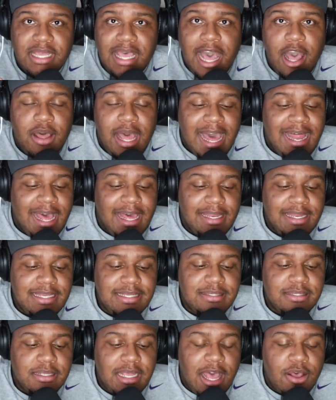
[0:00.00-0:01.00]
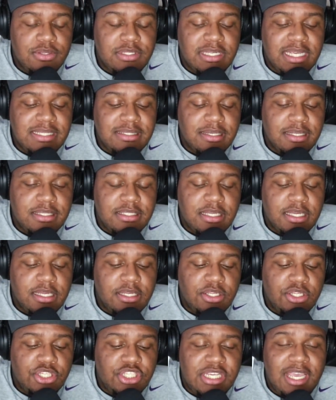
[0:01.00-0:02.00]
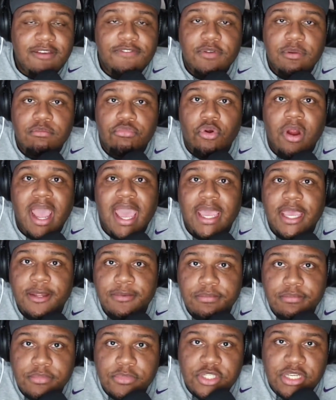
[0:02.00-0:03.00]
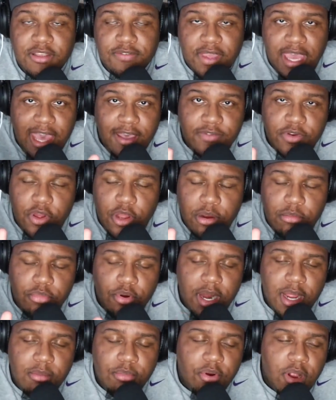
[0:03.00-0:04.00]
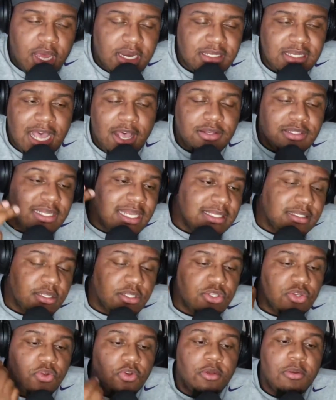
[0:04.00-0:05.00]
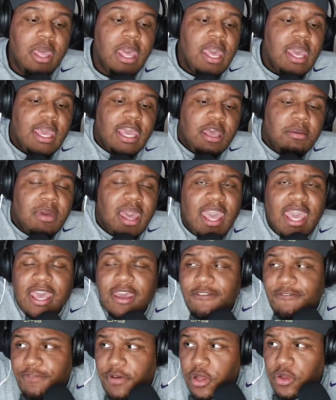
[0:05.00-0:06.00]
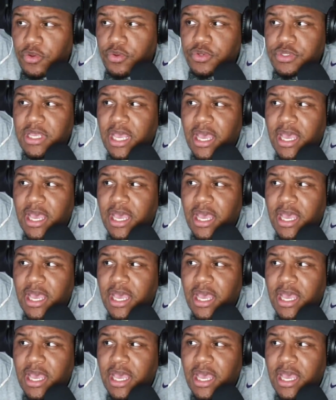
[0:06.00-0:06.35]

I, I, I listened. I was listening to Jeff and Brian, Jeff Kavanaugh and Brian Brothers. I was listening to them in my headphones.